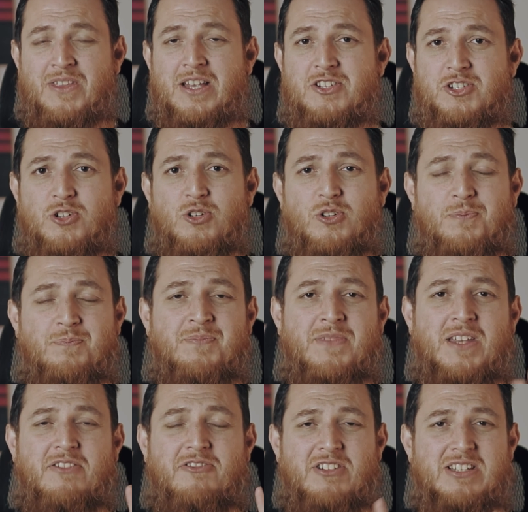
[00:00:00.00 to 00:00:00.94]
So
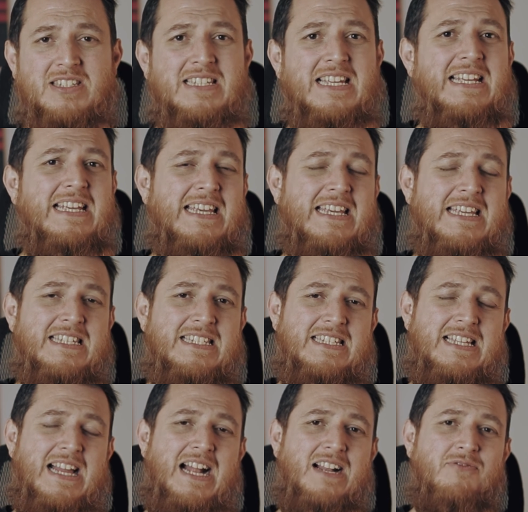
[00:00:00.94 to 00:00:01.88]
first thing is
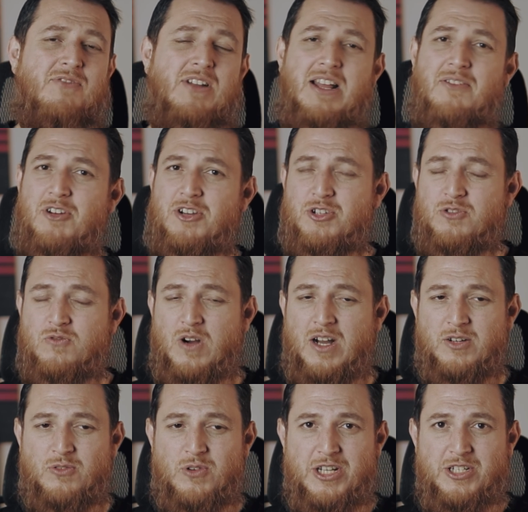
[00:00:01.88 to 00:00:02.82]
that whenever you
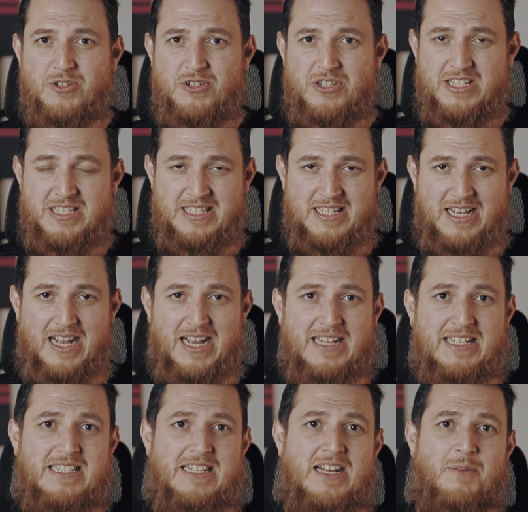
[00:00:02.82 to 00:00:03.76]
are going to
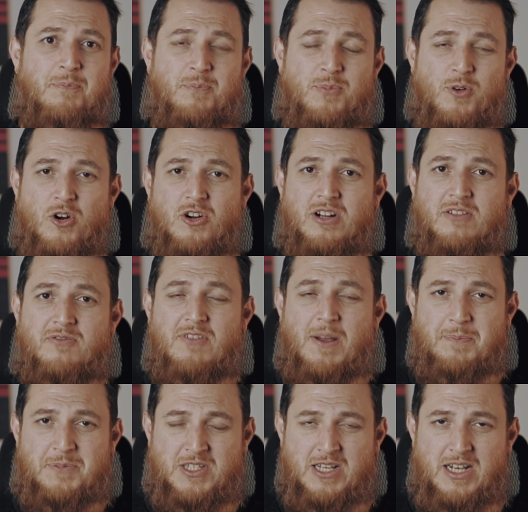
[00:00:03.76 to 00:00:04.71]
design a product
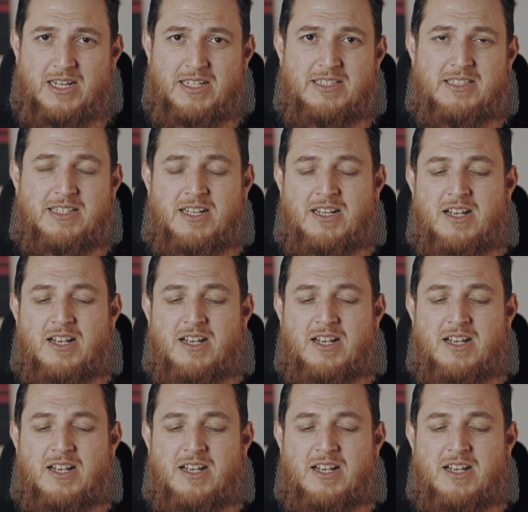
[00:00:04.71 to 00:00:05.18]
website